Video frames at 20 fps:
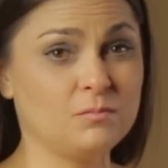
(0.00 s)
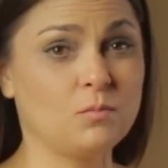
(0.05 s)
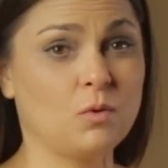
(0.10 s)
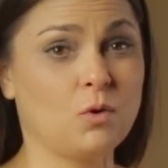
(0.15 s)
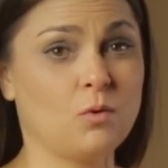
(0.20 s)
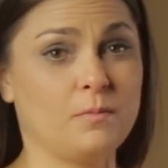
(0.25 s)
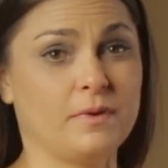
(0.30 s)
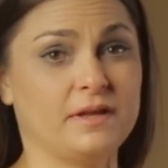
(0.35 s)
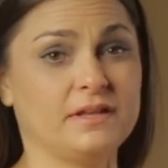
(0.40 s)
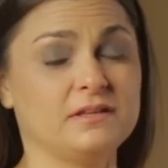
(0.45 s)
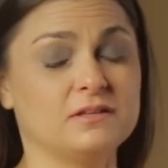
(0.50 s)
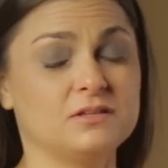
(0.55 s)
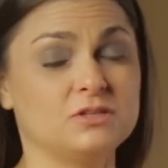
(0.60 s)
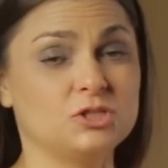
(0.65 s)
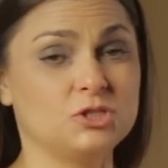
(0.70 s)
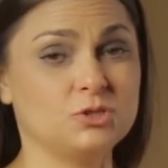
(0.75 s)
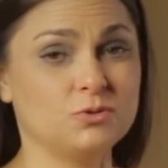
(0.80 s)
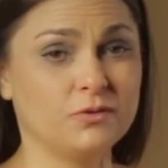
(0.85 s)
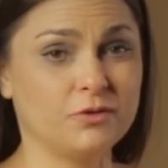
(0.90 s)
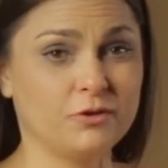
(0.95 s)
moment
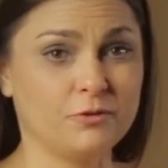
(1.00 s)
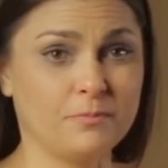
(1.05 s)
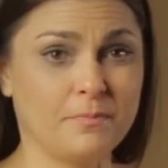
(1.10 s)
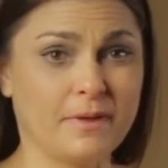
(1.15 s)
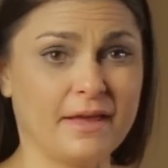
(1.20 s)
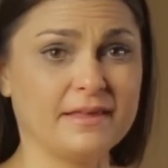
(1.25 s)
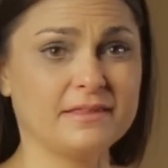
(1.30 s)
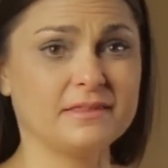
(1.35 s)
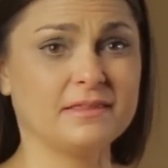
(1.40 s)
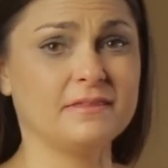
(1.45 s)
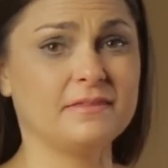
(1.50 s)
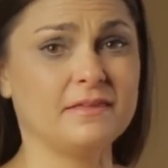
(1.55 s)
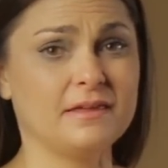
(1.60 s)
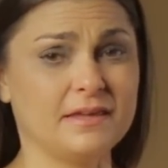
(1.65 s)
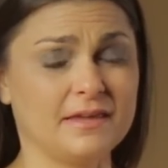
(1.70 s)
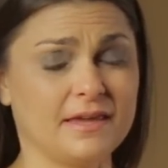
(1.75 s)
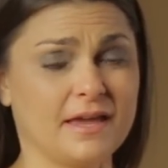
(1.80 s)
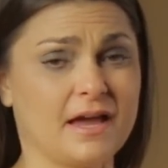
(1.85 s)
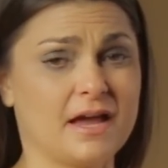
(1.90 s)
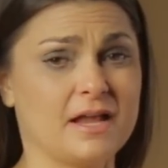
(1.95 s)
do their best that they
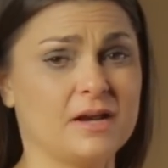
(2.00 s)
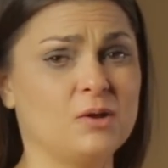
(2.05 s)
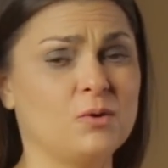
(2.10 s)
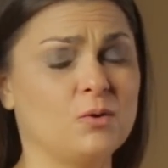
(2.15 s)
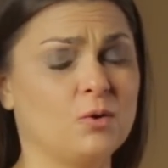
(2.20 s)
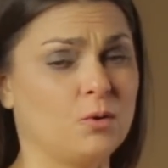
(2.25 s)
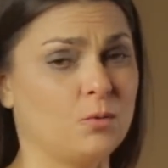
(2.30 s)
can